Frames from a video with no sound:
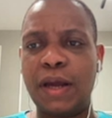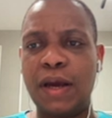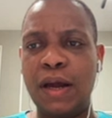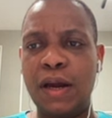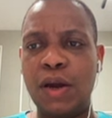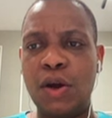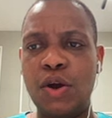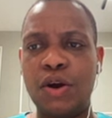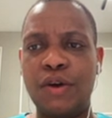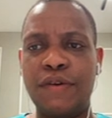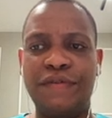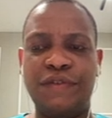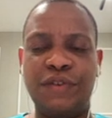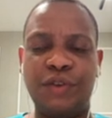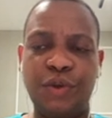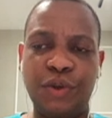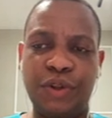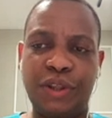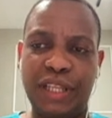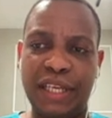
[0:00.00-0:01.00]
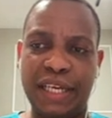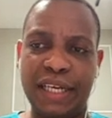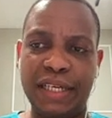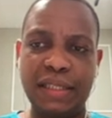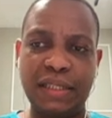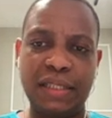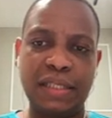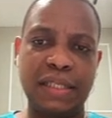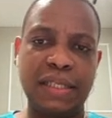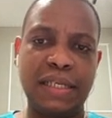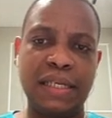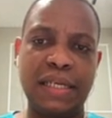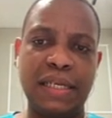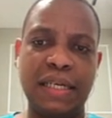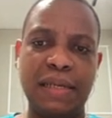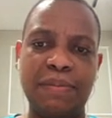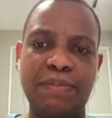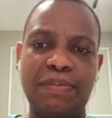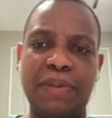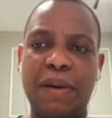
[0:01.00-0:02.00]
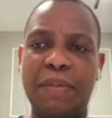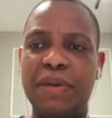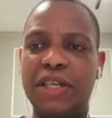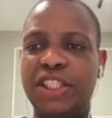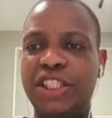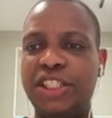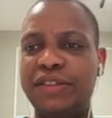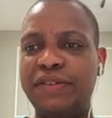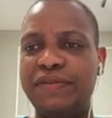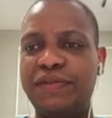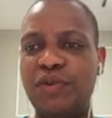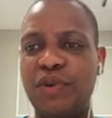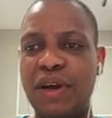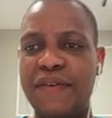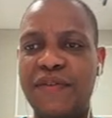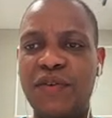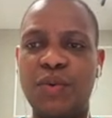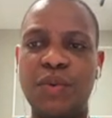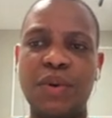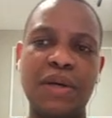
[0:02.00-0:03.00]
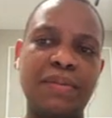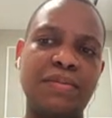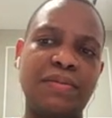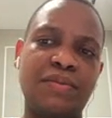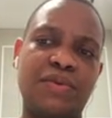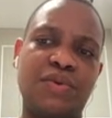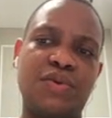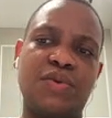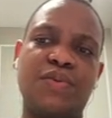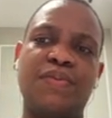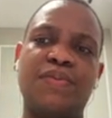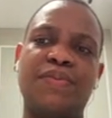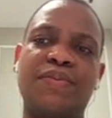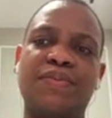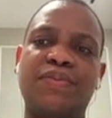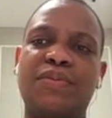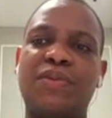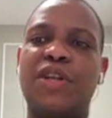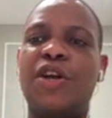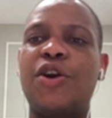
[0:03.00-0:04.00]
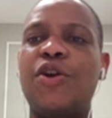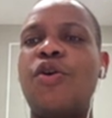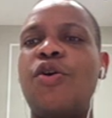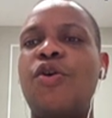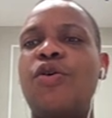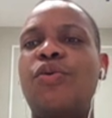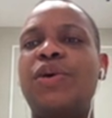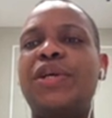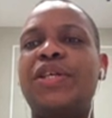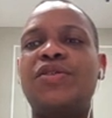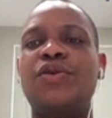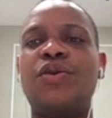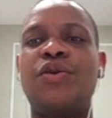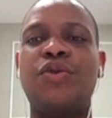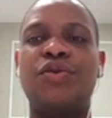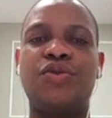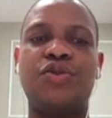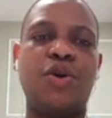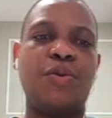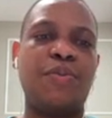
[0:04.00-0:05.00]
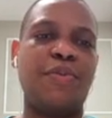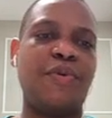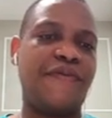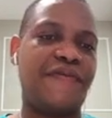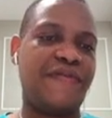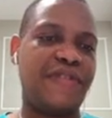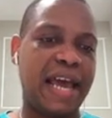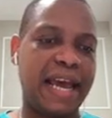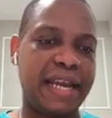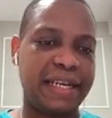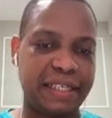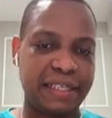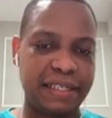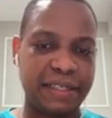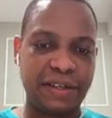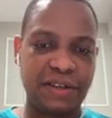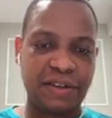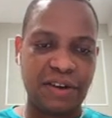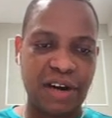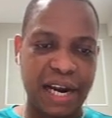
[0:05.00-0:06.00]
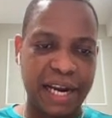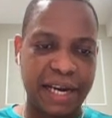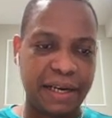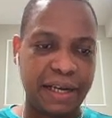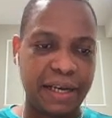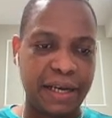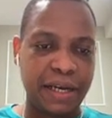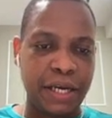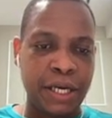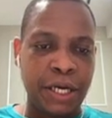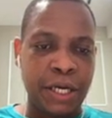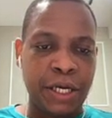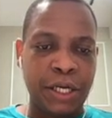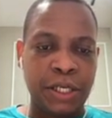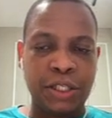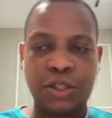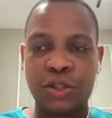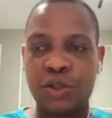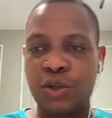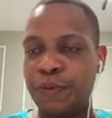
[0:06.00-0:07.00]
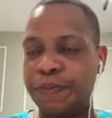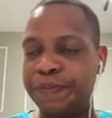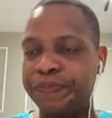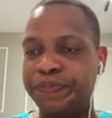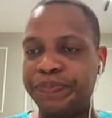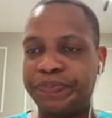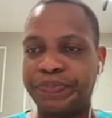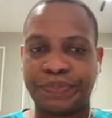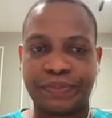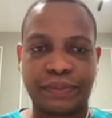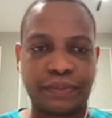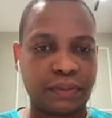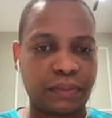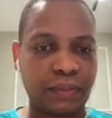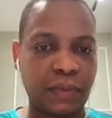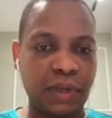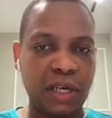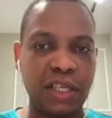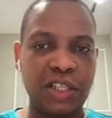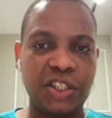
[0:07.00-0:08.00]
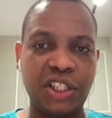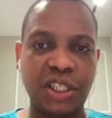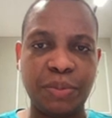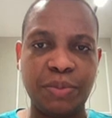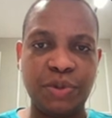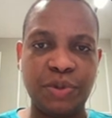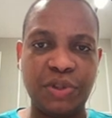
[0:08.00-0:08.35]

lot of good things publishing for everyone. So they're always on top of that, right? So let's jump on.